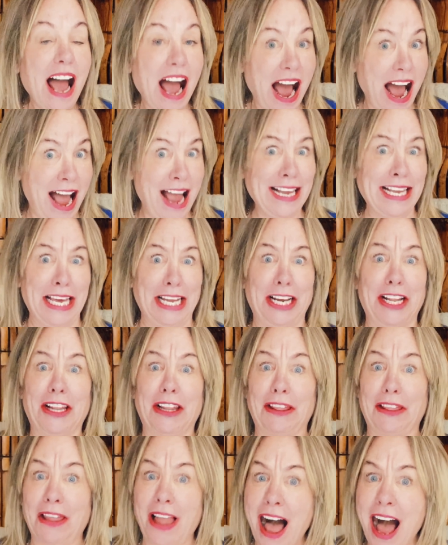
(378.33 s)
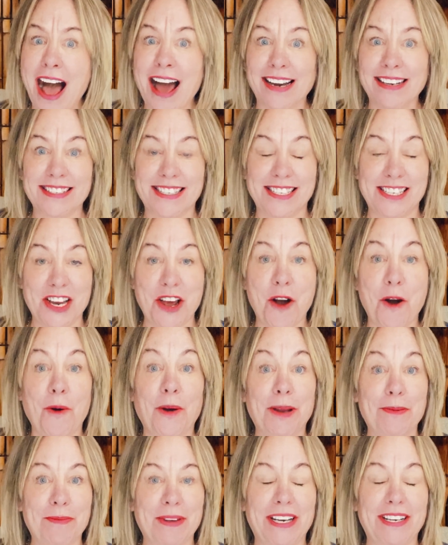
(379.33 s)
I get a lot of snow
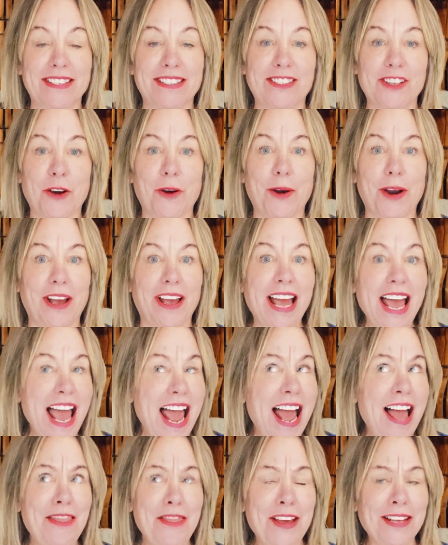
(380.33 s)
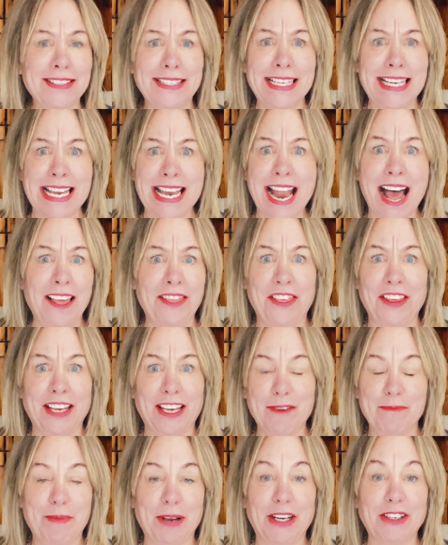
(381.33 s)
in Minnesota, and that's nothing
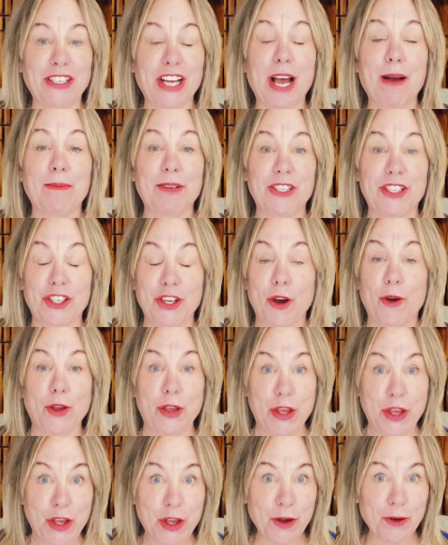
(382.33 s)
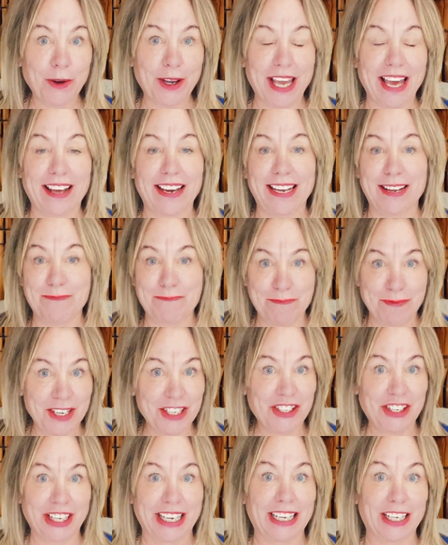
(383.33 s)
compared to how much snow you get in
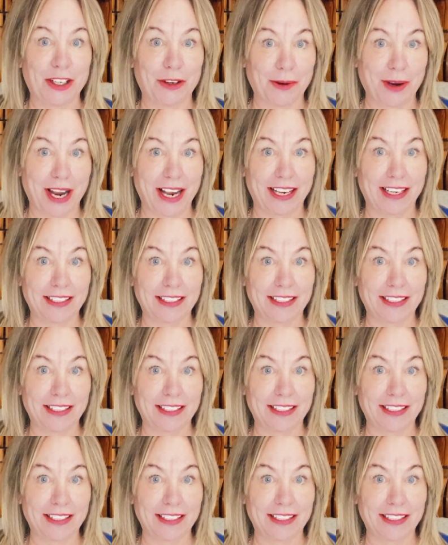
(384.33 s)
Michigan, Greg.